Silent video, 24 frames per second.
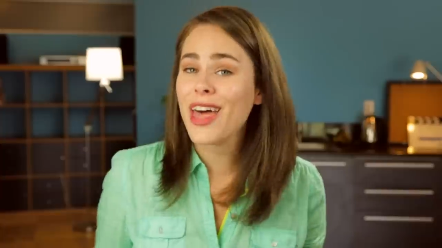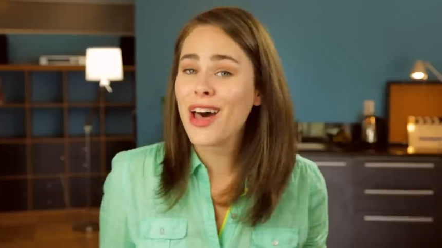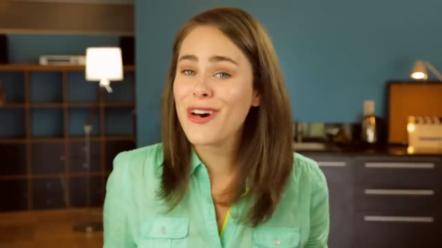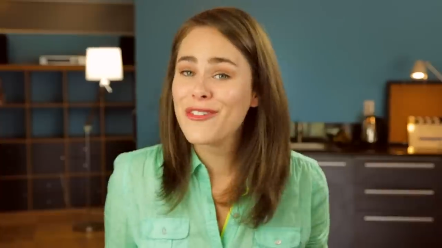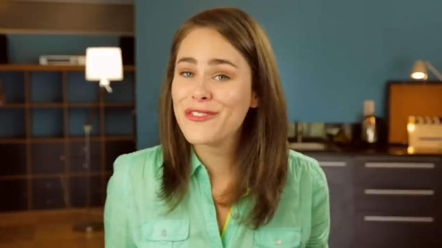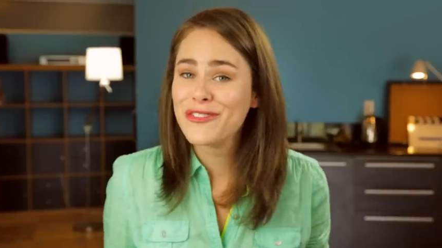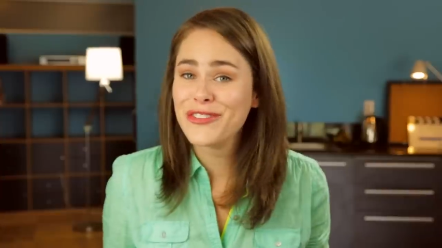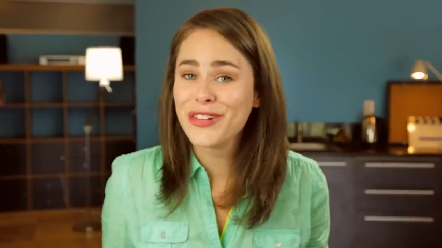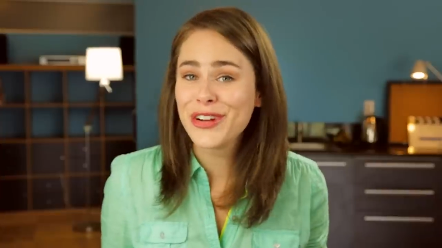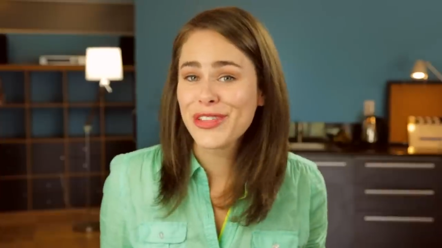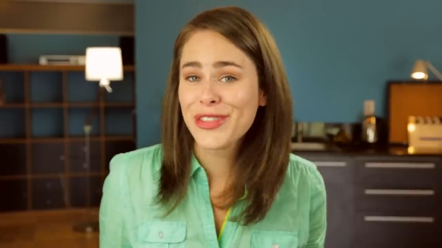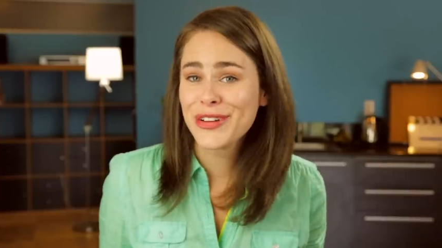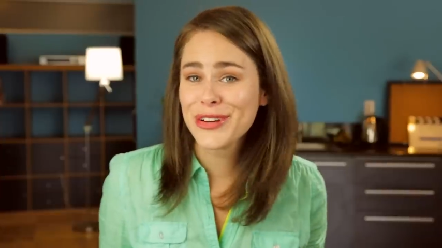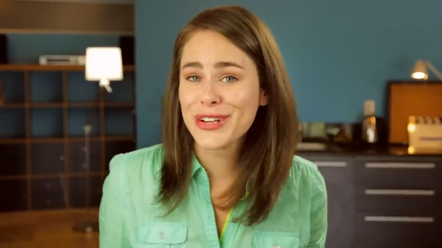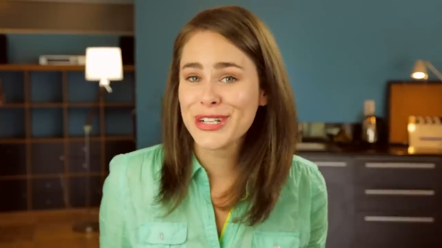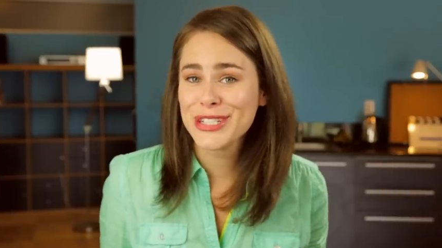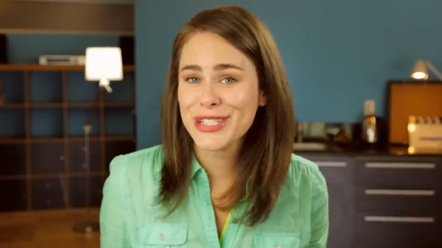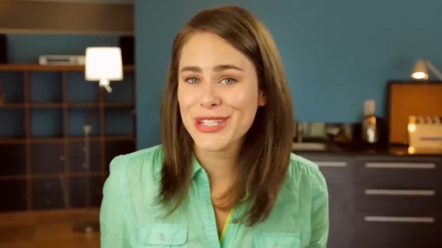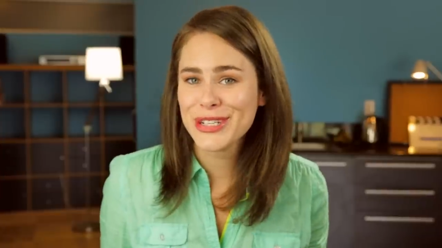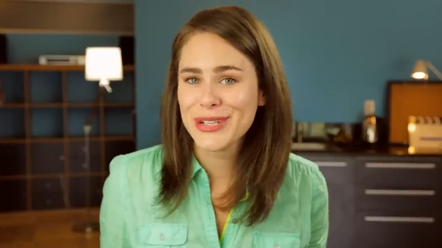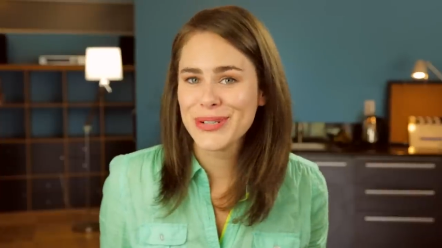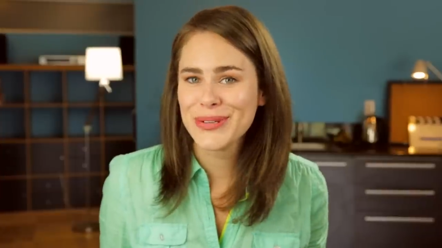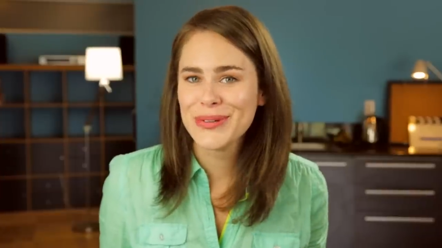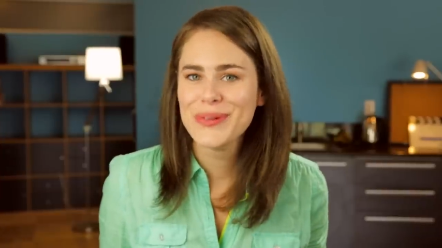without further
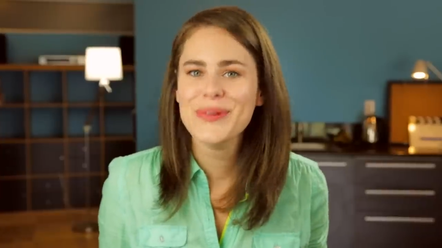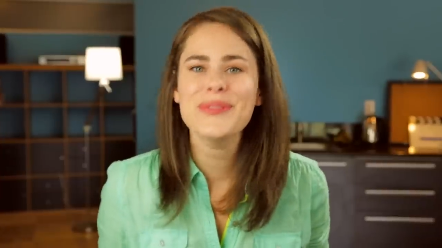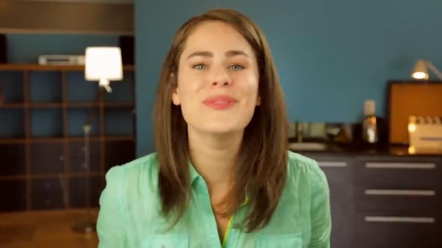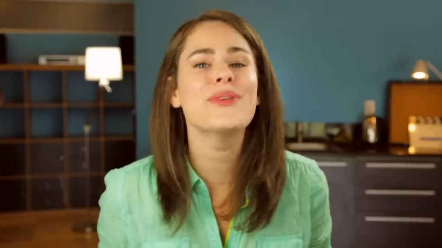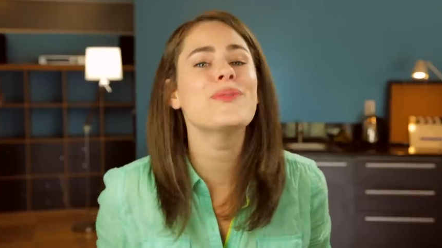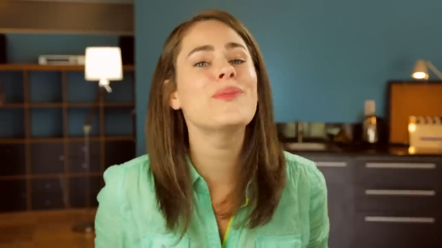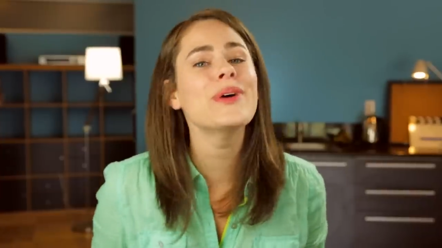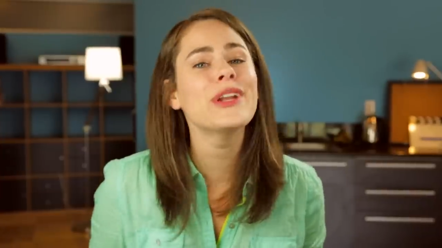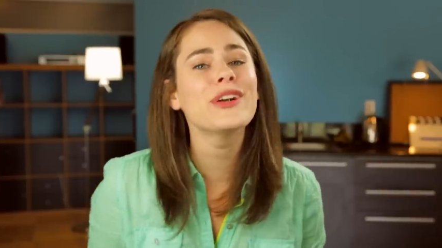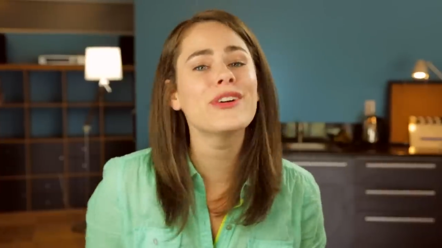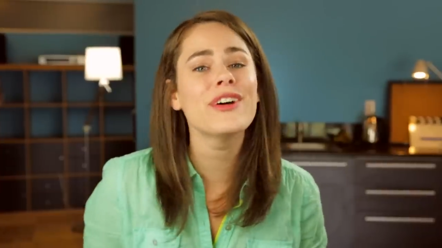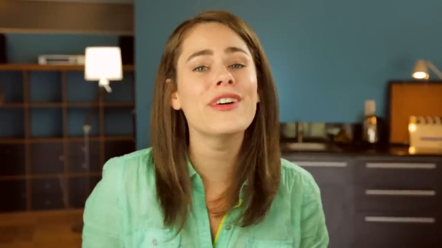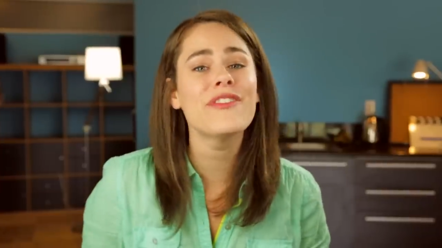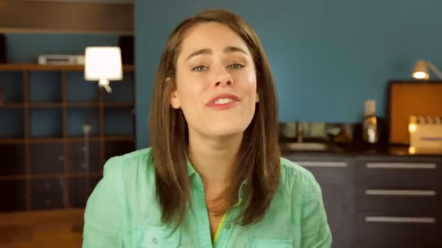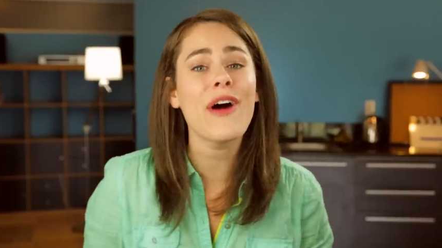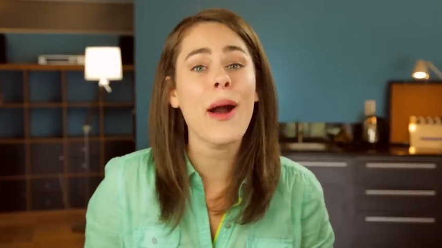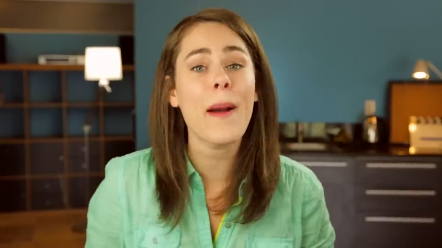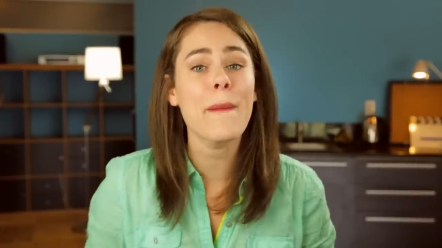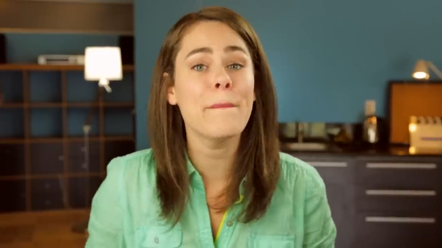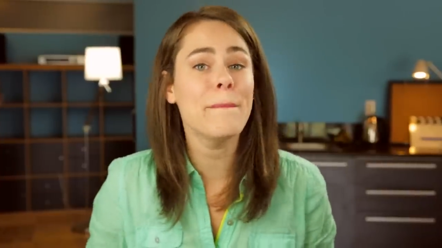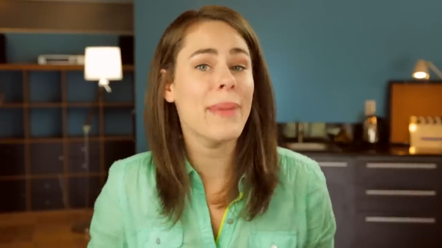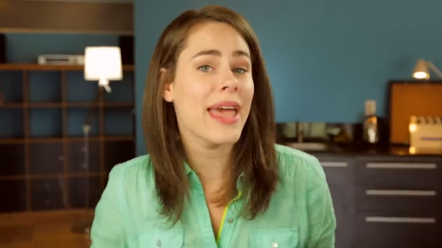ado, the winner of our